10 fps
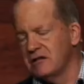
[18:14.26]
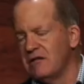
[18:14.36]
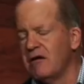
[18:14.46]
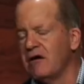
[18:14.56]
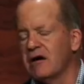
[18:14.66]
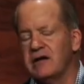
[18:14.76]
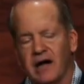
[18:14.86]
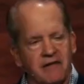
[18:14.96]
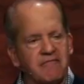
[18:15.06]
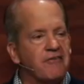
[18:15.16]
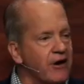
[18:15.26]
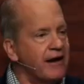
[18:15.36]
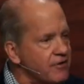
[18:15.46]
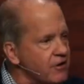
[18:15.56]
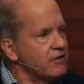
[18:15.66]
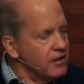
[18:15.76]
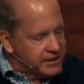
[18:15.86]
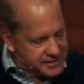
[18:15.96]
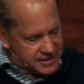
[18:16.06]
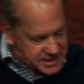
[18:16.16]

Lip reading: the Lord, not forever. Look at the